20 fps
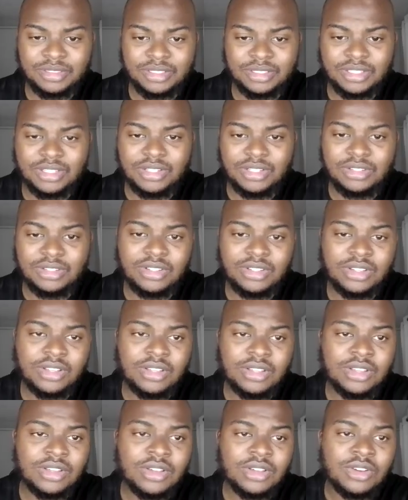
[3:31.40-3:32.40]
You know?
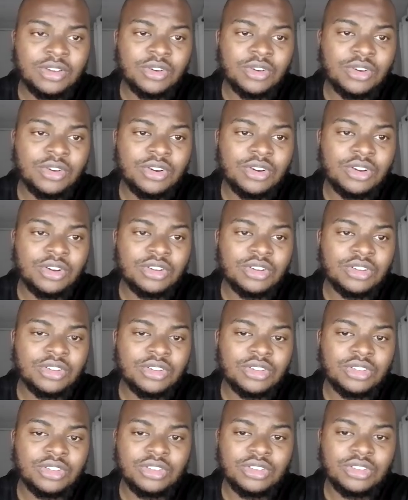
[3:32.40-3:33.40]
Or
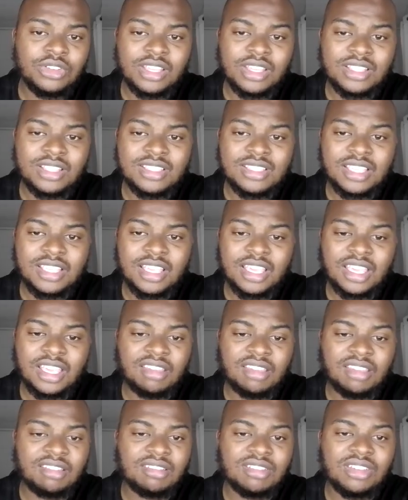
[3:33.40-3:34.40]
you can
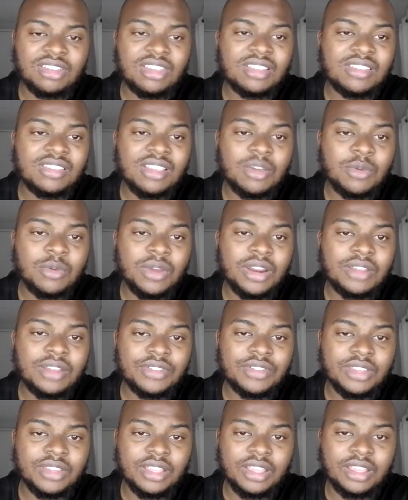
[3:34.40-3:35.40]
say
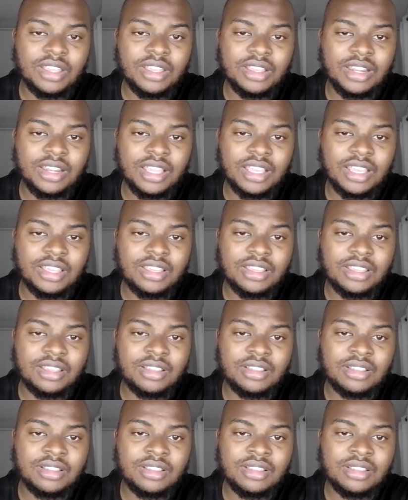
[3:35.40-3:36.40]
whatever there. Like,
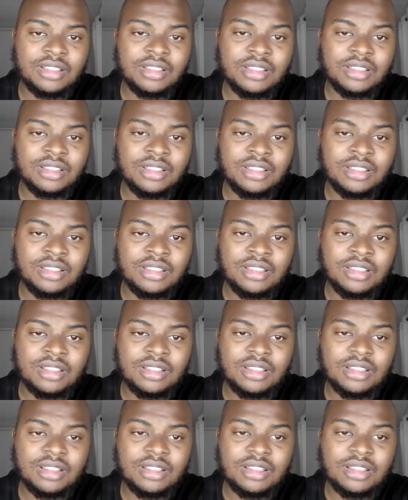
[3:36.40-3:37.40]

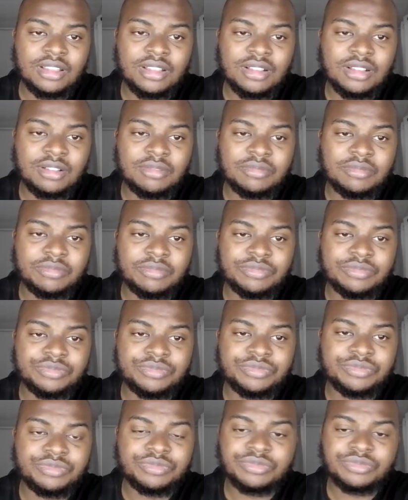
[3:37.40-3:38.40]

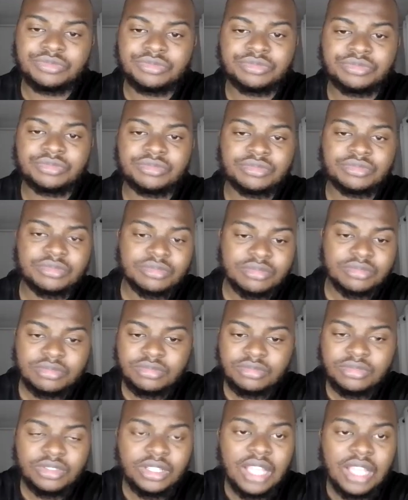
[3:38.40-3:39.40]
um,
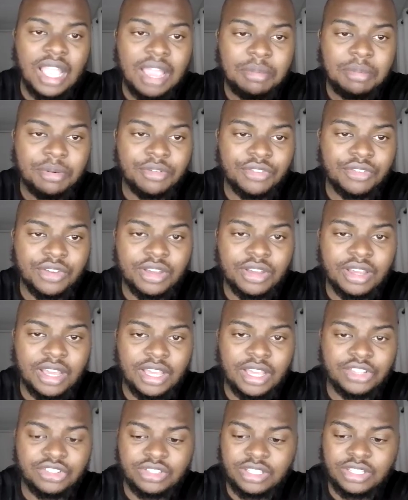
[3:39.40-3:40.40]
I
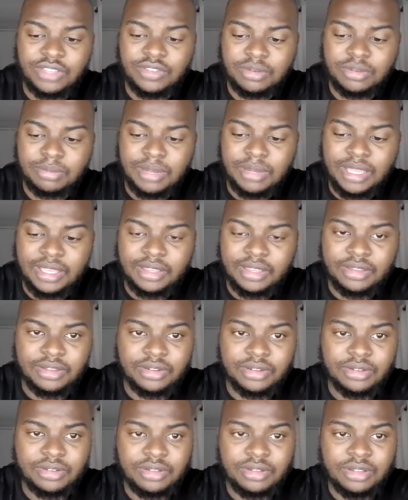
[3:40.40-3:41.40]
just leave it blank, you
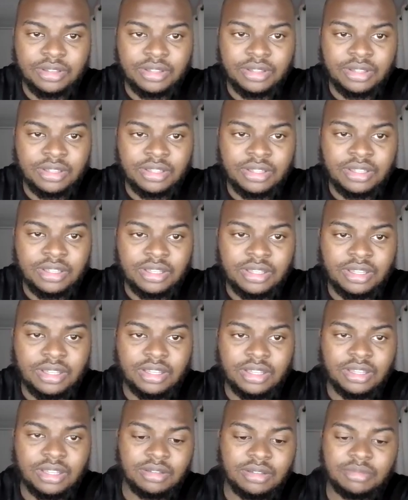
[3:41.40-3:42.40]
know?
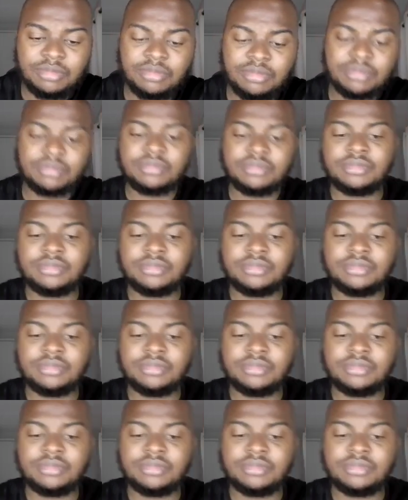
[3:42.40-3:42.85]
Um,